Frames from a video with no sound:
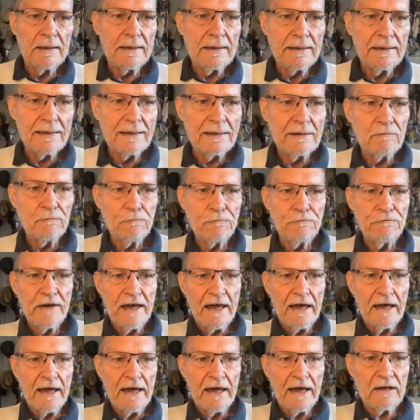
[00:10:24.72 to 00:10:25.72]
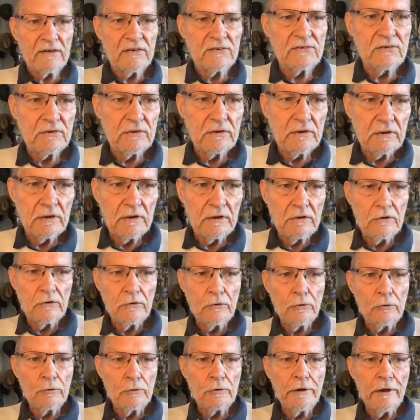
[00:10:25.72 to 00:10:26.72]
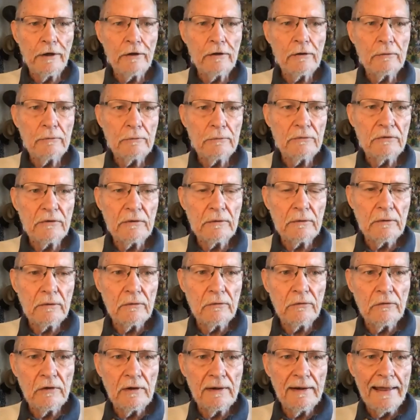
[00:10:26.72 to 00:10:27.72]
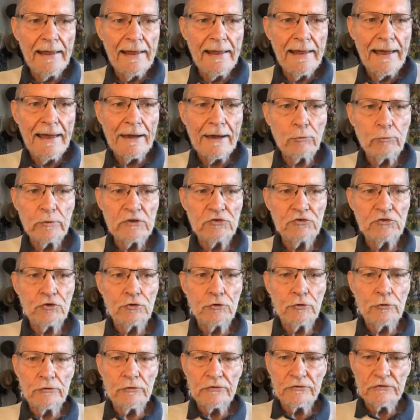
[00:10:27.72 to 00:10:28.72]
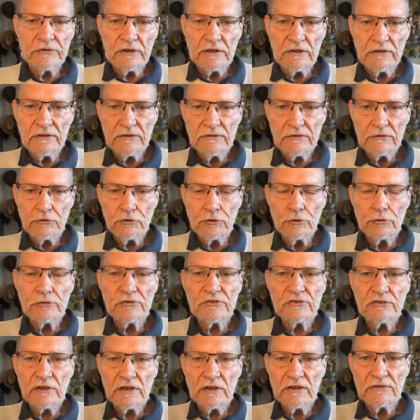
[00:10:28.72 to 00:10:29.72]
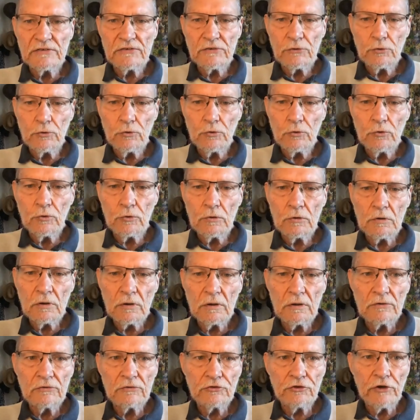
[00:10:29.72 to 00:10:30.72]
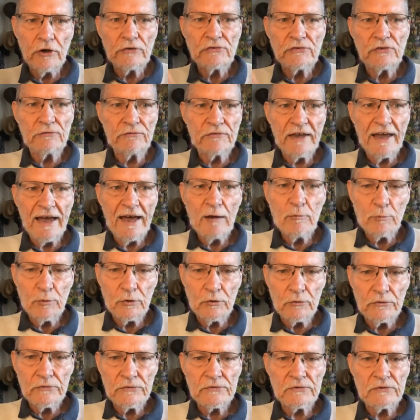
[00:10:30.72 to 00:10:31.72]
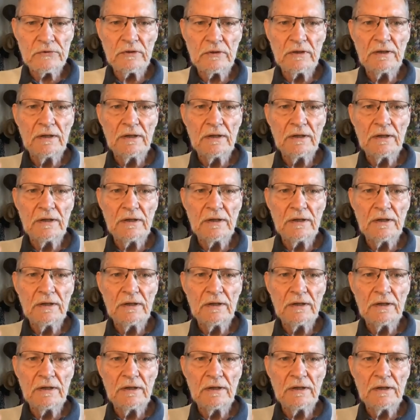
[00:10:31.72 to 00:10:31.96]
in fact, although the language used is all Joseph Campbell's,